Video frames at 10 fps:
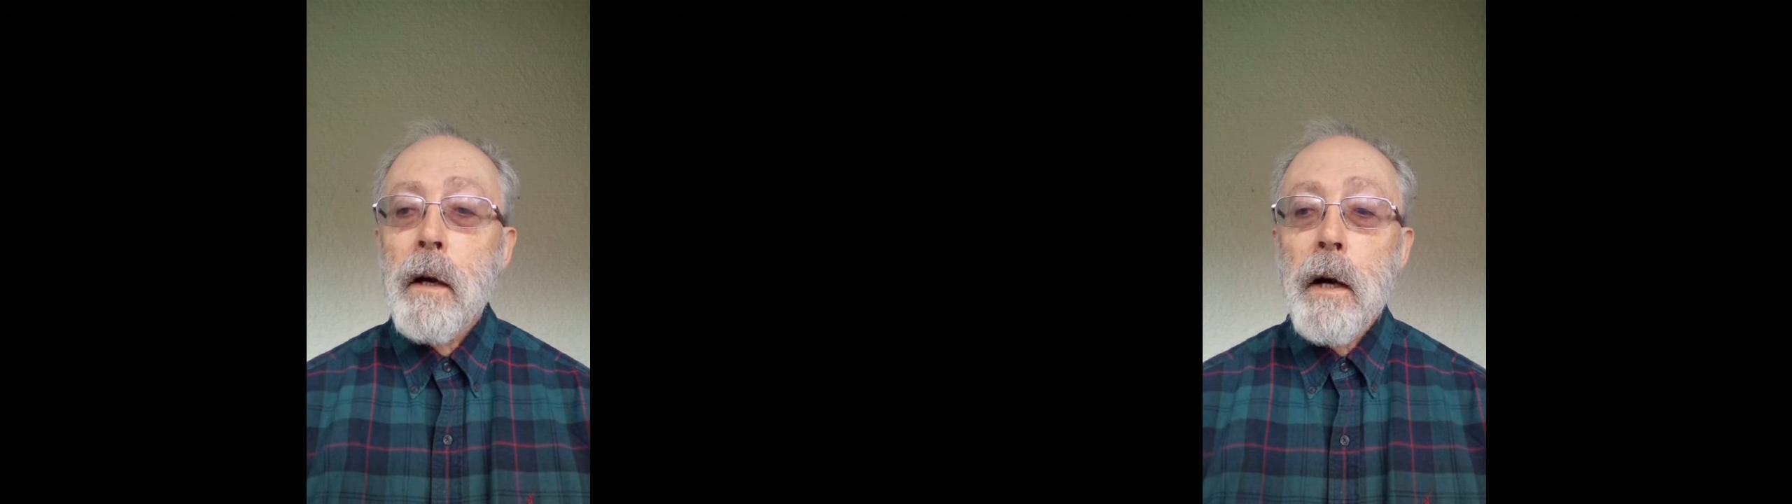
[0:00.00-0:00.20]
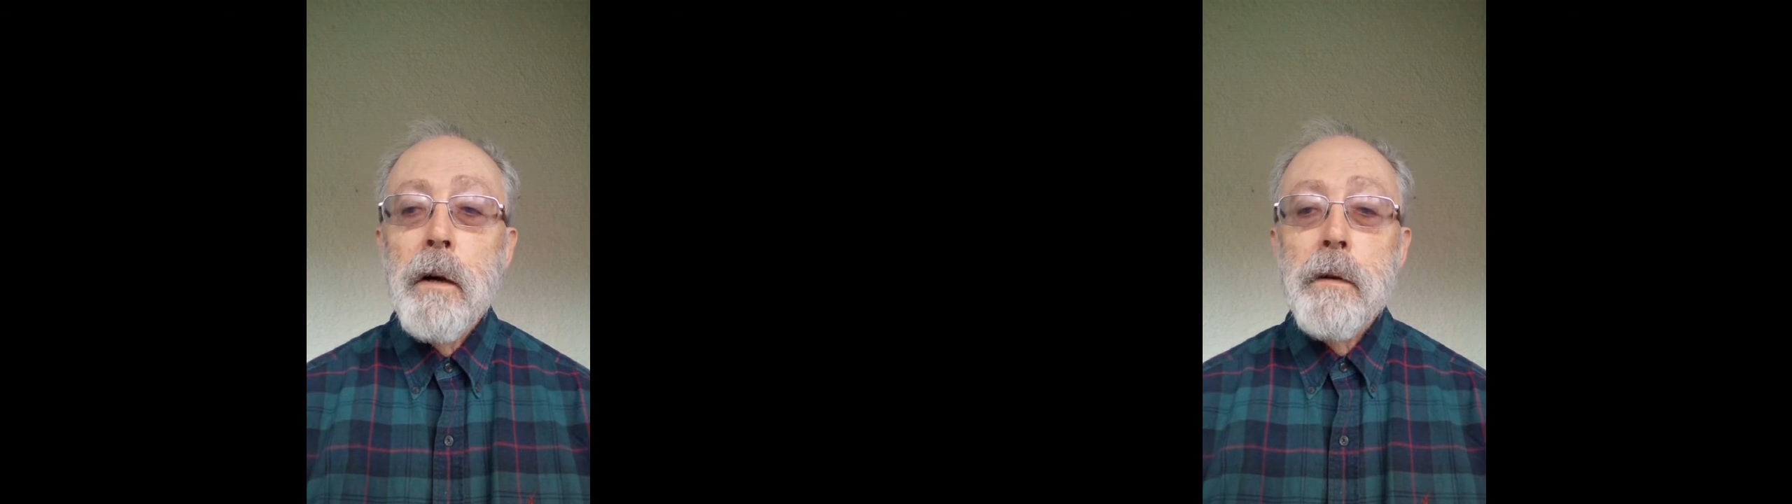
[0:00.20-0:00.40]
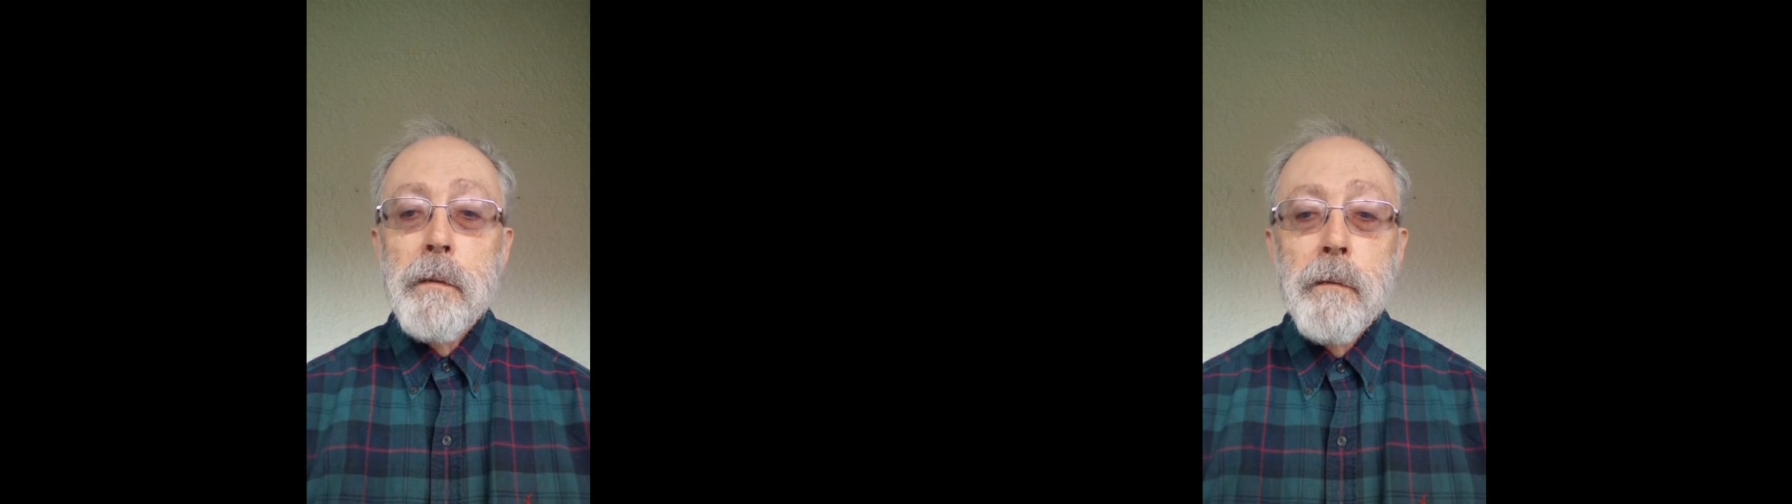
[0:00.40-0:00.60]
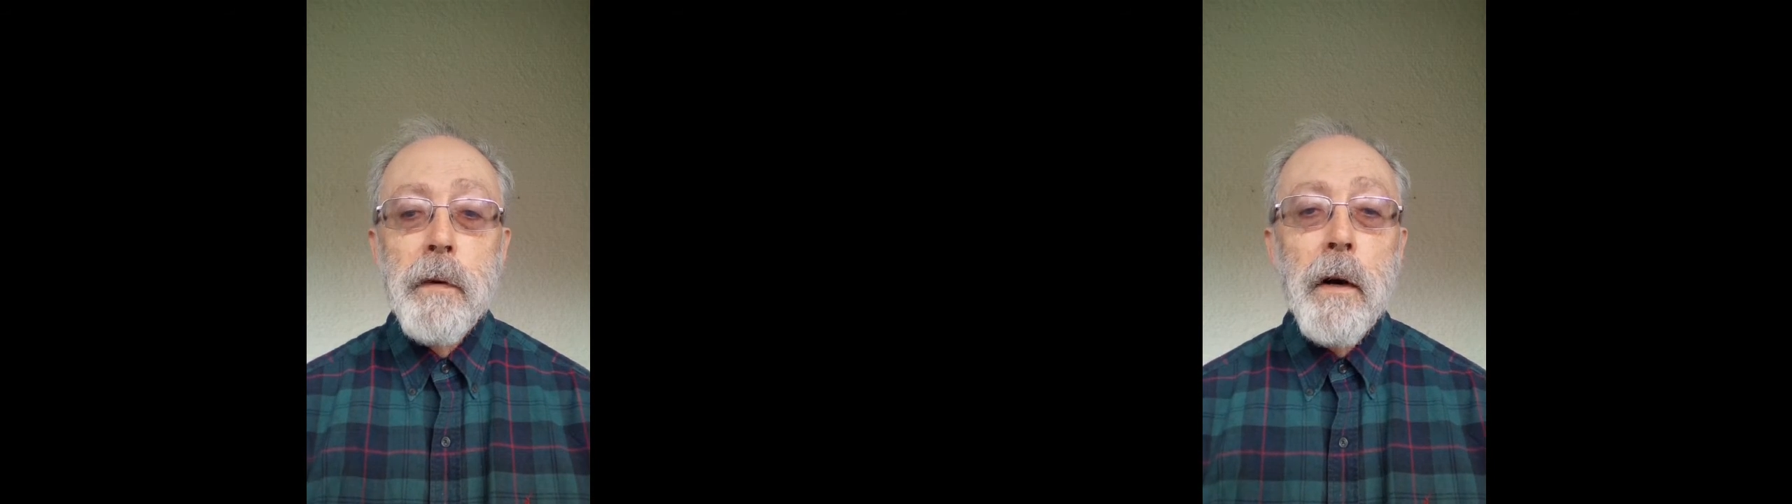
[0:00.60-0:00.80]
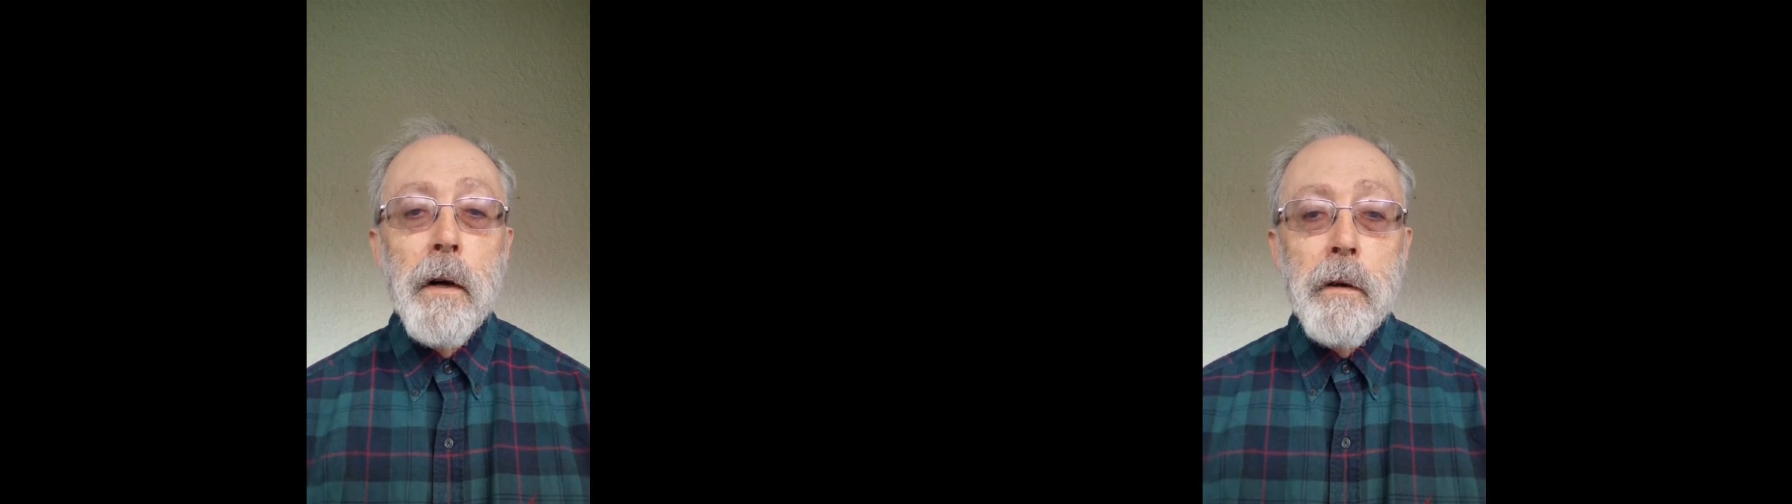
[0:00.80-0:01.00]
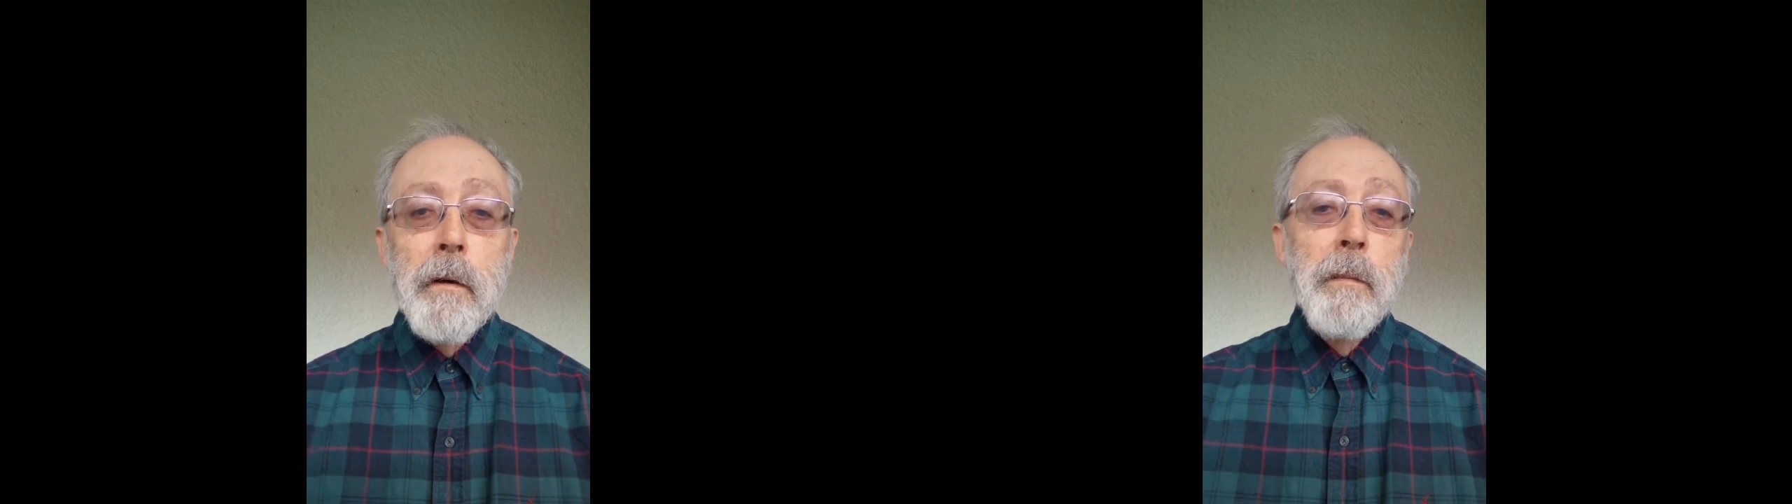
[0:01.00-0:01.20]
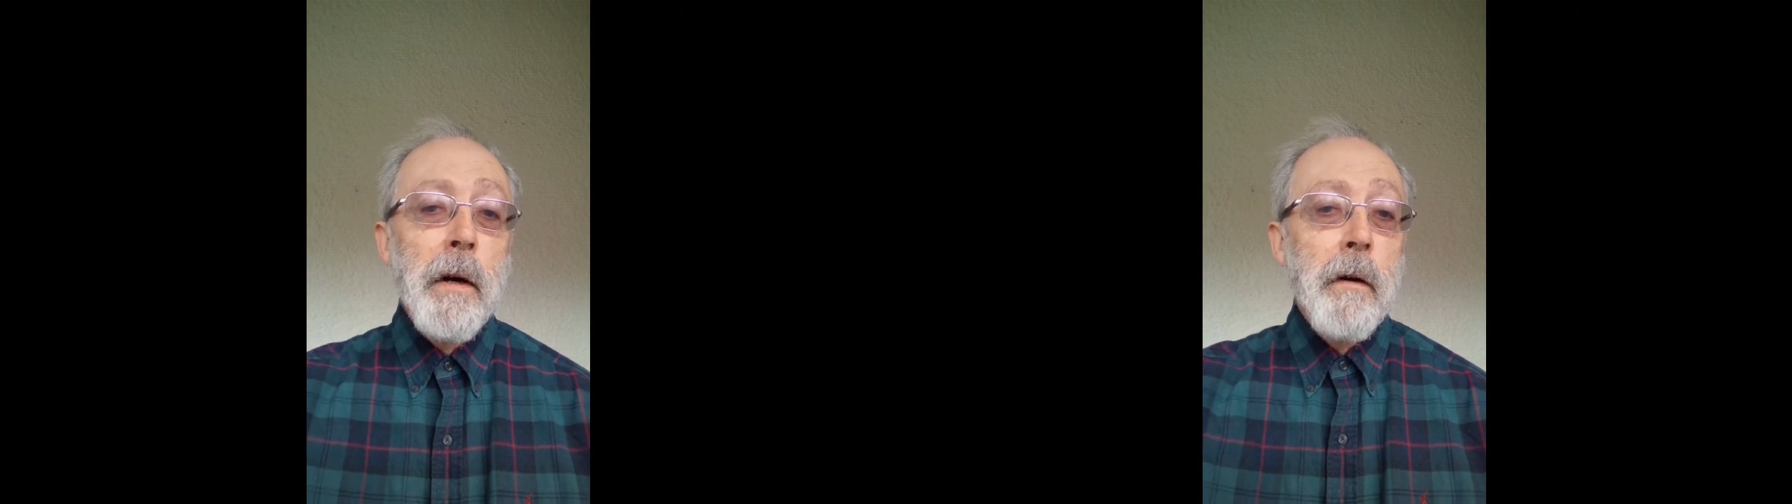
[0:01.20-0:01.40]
I heard some very good